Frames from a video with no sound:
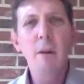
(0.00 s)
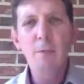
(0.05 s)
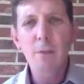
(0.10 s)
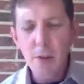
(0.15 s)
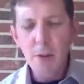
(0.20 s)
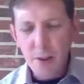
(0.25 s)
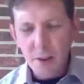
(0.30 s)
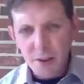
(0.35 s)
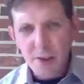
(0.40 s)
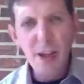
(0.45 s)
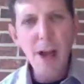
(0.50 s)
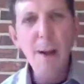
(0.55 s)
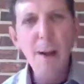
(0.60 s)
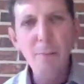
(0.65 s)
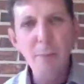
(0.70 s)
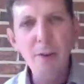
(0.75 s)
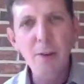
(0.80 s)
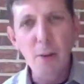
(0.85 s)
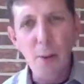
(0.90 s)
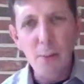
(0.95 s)
to the
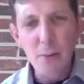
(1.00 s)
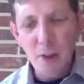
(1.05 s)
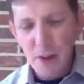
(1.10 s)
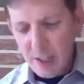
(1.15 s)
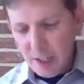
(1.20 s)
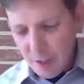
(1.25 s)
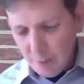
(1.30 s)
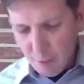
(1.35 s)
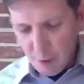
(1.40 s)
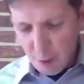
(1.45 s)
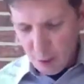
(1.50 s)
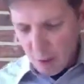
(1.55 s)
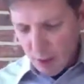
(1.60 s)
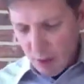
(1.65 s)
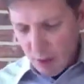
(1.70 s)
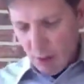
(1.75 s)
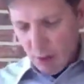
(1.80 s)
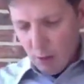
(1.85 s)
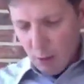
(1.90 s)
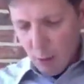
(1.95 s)
top two. I'm going to give you
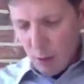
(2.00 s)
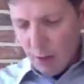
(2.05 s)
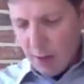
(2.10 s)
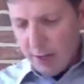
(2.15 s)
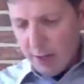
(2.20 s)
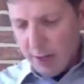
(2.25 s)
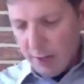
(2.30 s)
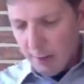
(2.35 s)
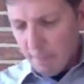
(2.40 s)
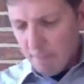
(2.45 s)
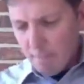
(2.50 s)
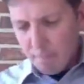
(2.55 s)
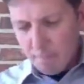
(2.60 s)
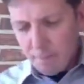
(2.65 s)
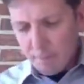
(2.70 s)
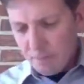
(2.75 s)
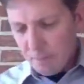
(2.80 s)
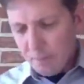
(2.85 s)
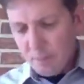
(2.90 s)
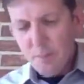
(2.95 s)
right here.
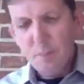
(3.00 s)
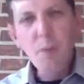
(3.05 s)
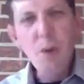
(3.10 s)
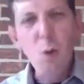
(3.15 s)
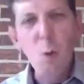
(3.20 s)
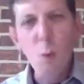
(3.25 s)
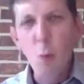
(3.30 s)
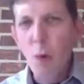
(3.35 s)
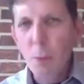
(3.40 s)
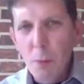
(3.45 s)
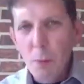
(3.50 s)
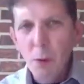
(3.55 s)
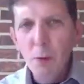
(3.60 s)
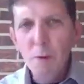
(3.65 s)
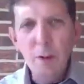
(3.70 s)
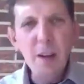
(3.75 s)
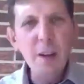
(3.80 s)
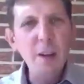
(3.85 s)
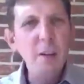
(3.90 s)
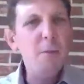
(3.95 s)
We're
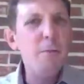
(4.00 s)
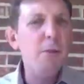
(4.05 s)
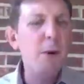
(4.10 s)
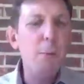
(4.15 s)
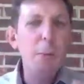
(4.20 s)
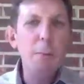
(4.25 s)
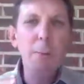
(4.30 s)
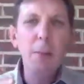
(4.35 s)
moving from a